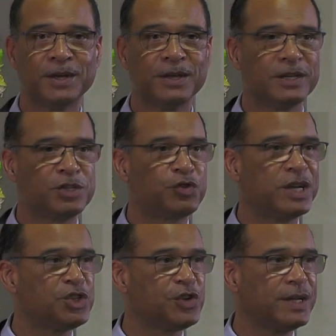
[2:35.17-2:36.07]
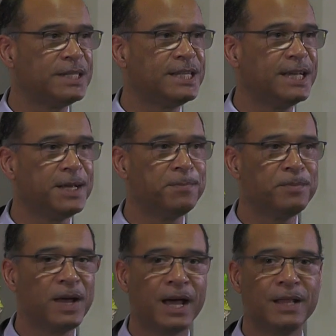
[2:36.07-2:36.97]
The treasury
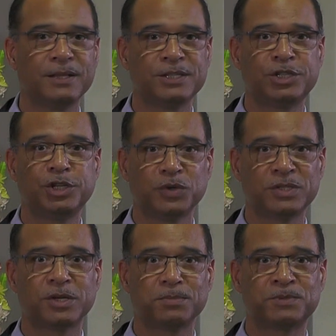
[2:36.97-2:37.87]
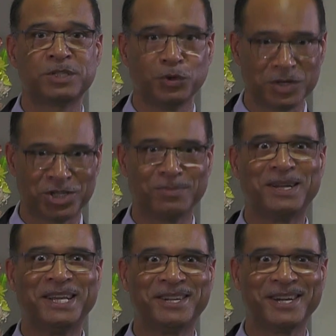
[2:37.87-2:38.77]
team and the stewardship
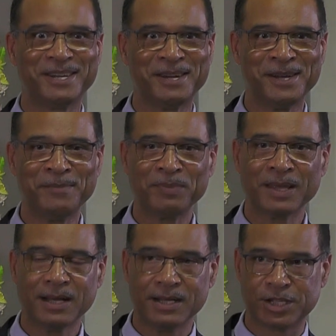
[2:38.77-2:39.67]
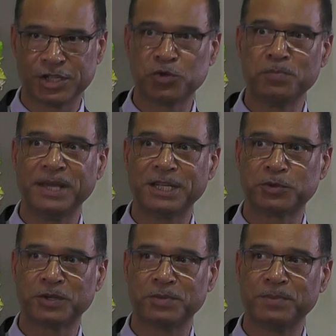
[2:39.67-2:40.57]
leader just to meet
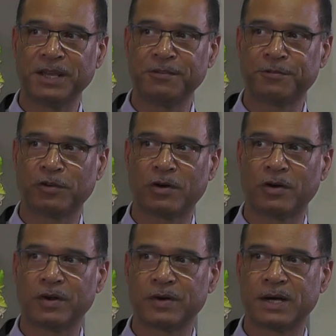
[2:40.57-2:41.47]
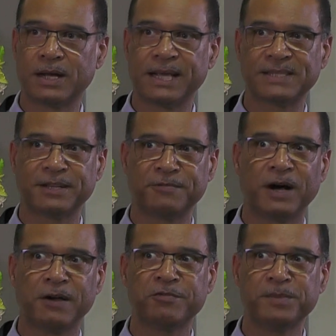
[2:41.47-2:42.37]
with me for less than
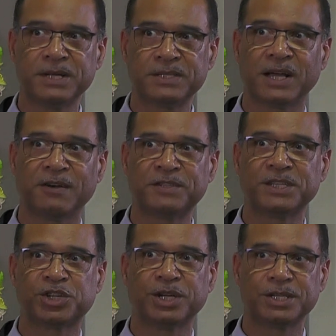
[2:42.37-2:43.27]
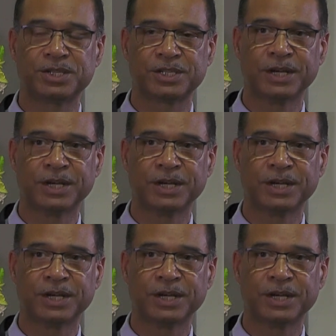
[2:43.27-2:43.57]
5 minutes after church.